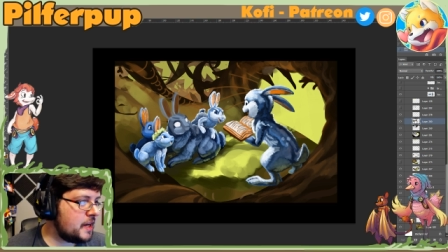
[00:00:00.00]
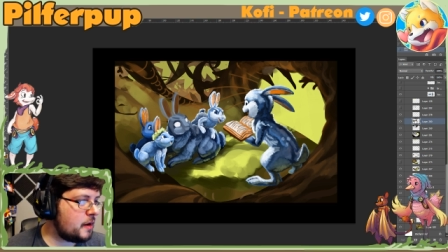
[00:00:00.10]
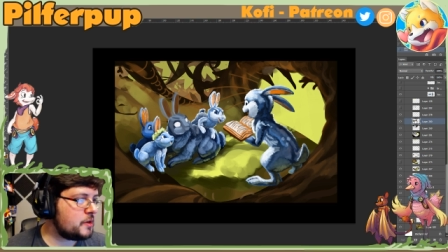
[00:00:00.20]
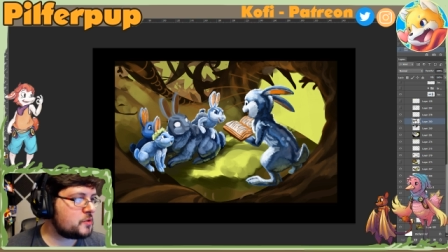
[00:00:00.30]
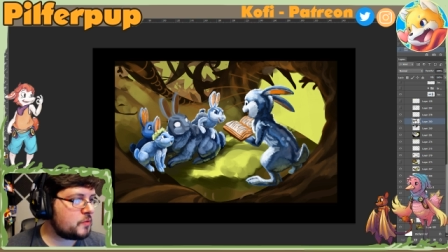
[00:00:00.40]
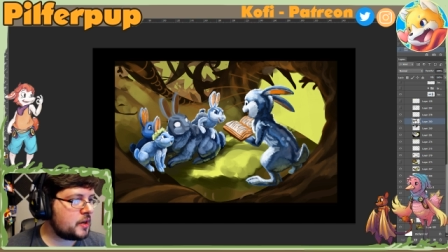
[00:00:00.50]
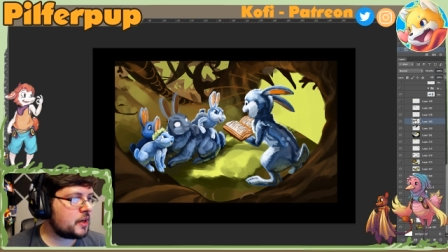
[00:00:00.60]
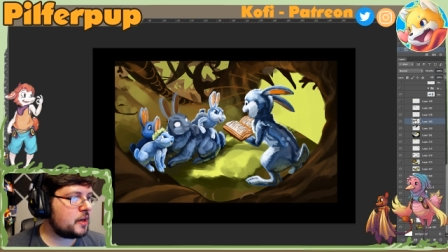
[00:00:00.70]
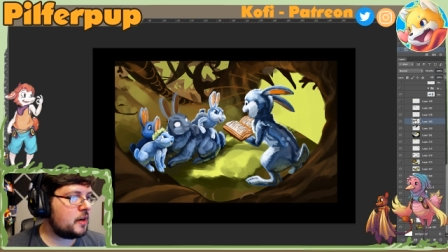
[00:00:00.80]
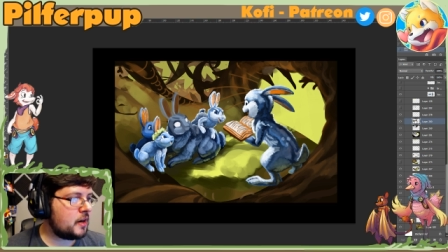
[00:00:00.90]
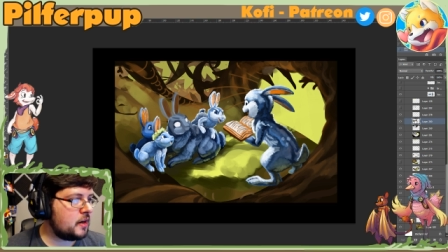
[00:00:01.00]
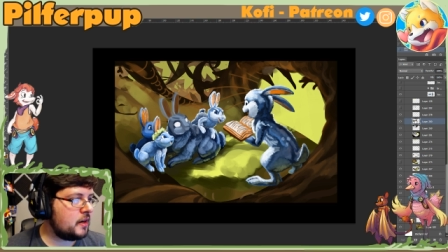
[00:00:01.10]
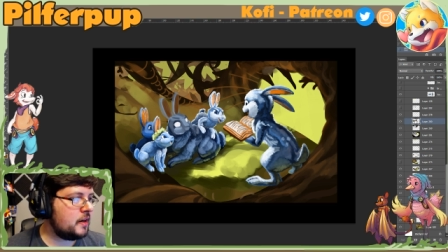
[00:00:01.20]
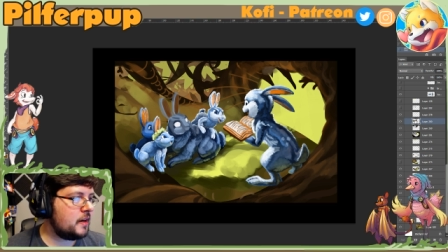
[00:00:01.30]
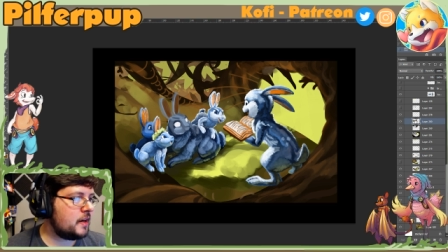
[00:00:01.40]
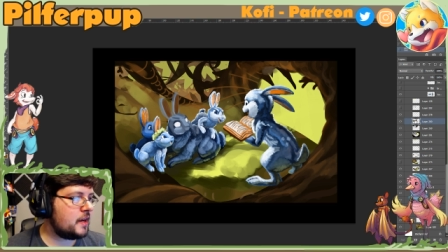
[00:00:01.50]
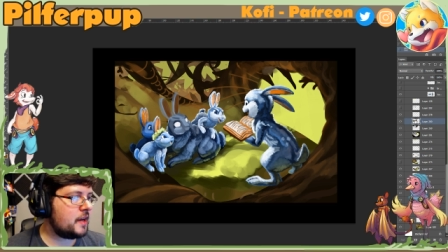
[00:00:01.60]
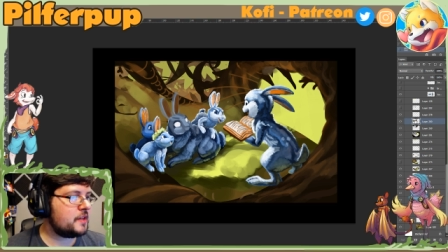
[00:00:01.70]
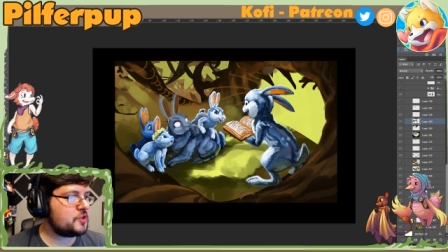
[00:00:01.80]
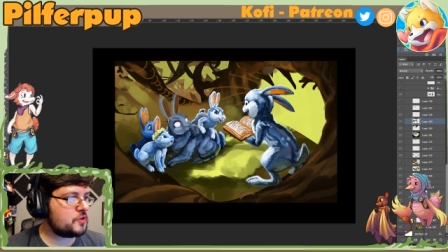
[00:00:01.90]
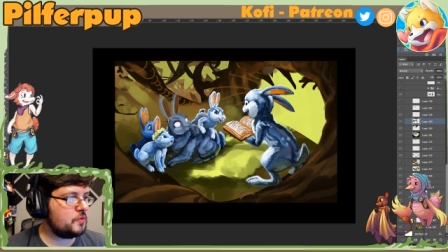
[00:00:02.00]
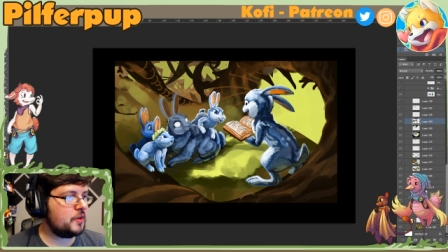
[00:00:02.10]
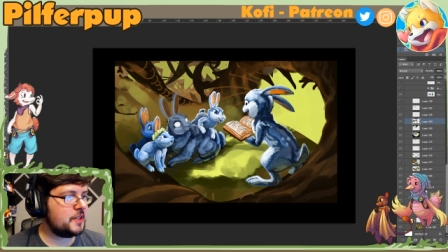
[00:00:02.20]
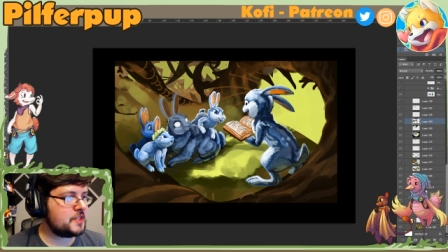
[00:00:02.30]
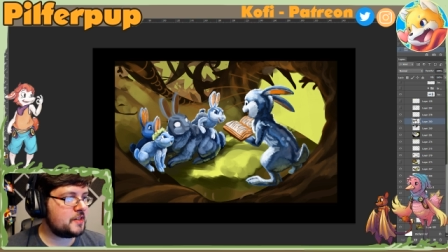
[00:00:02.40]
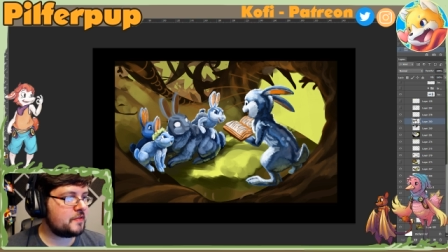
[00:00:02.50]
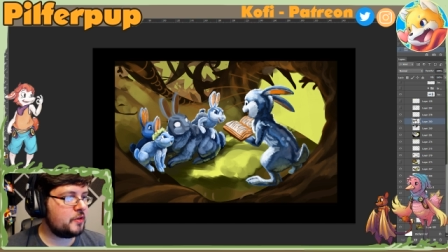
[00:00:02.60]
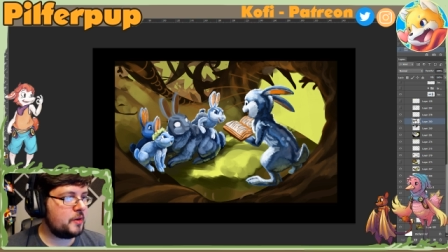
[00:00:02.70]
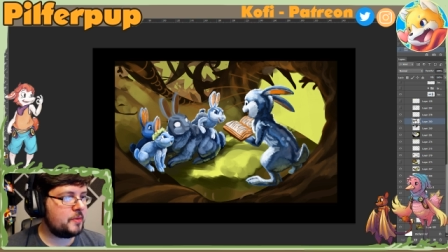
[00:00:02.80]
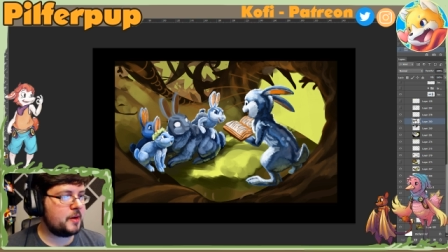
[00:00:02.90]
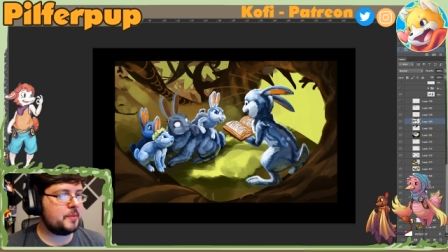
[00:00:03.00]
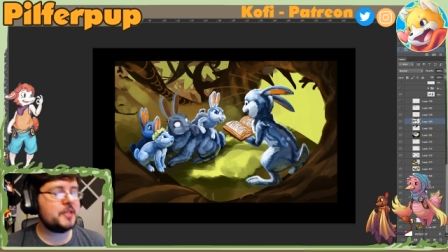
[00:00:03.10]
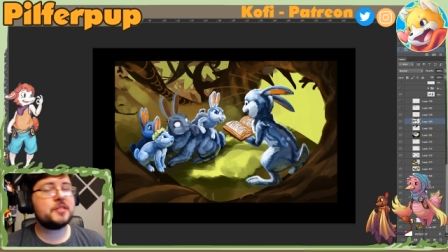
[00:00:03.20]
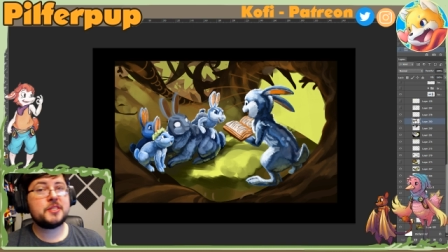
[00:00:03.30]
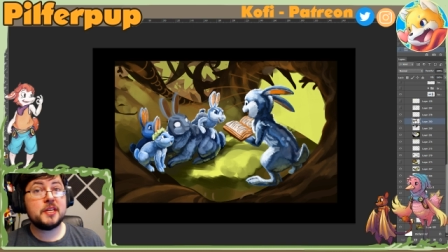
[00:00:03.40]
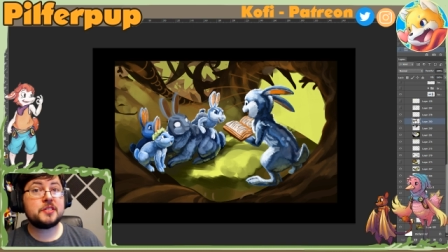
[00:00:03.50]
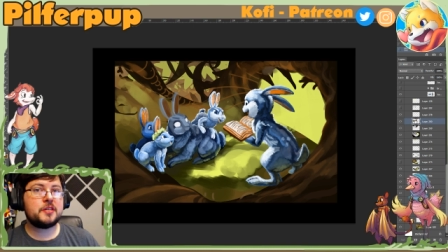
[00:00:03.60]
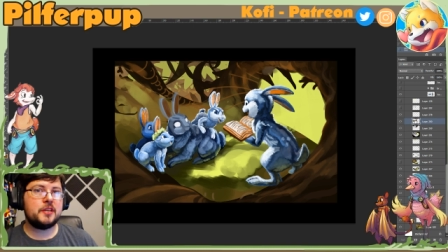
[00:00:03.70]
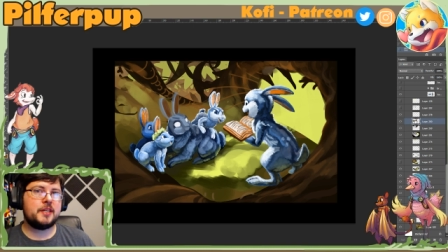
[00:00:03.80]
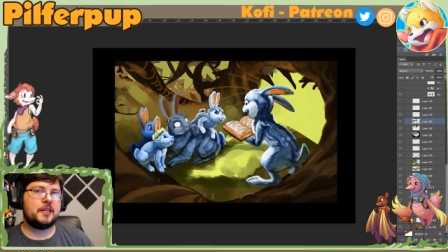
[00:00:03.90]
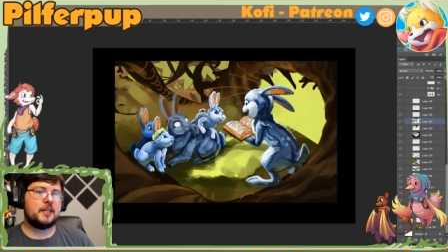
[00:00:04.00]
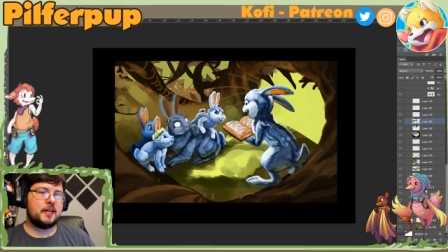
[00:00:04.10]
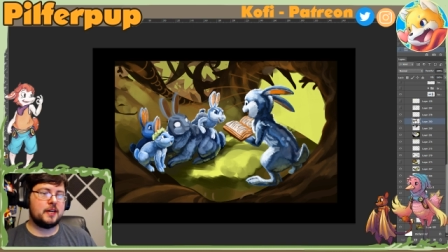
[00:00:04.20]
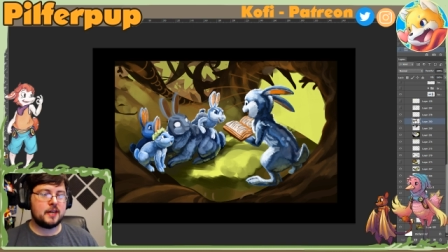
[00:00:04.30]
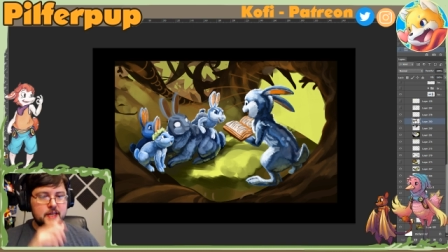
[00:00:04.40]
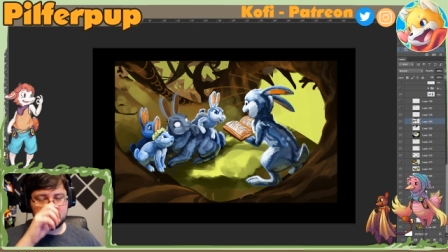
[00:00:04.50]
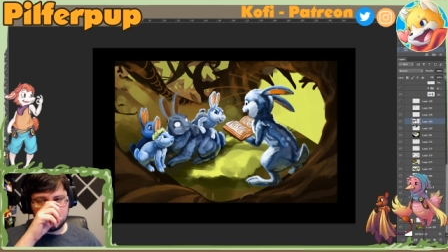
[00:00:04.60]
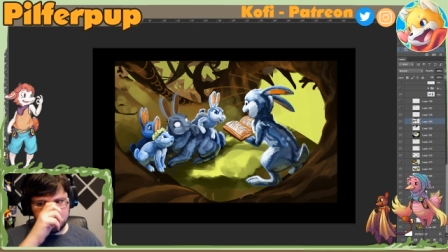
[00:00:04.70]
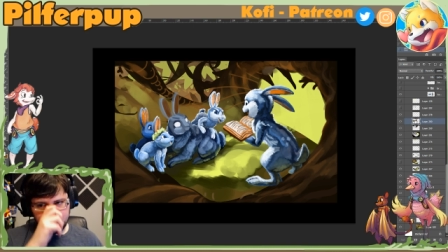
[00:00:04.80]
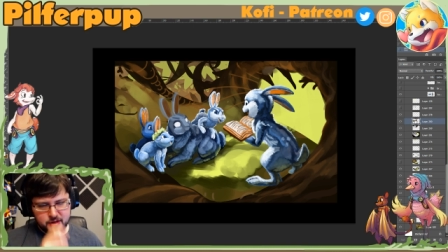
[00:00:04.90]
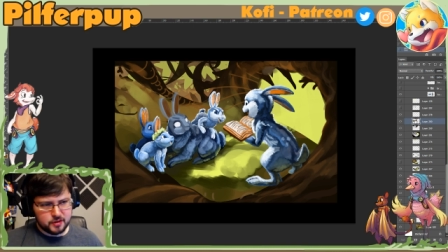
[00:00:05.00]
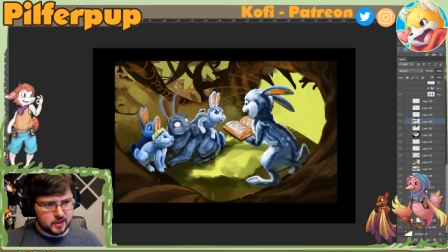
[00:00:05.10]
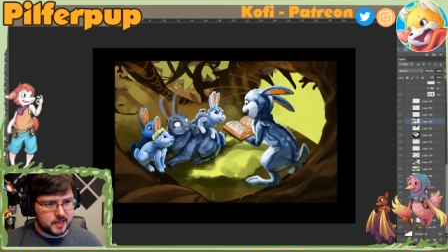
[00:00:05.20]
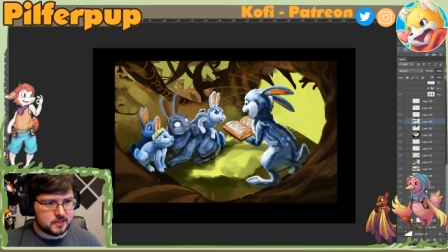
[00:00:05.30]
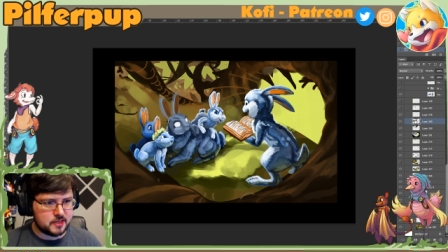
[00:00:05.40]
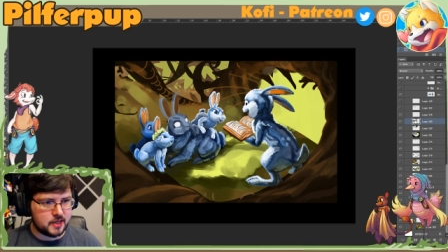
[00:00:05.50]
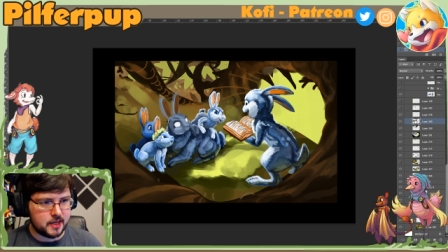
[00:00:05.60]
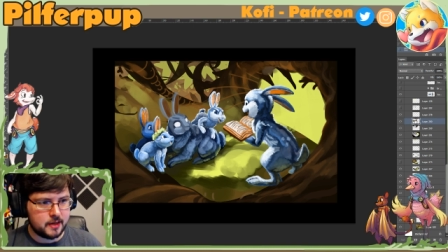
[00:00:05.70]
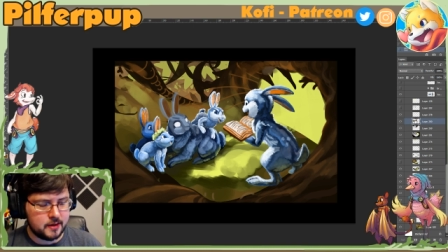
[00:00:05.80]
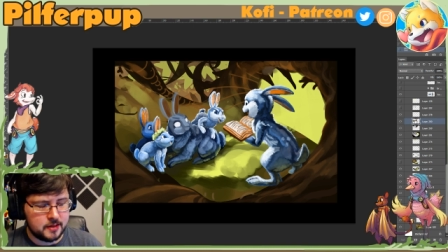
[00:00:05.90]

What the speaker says: How is work, art, school, and stuff going, Pup? It's good. I started my new class today,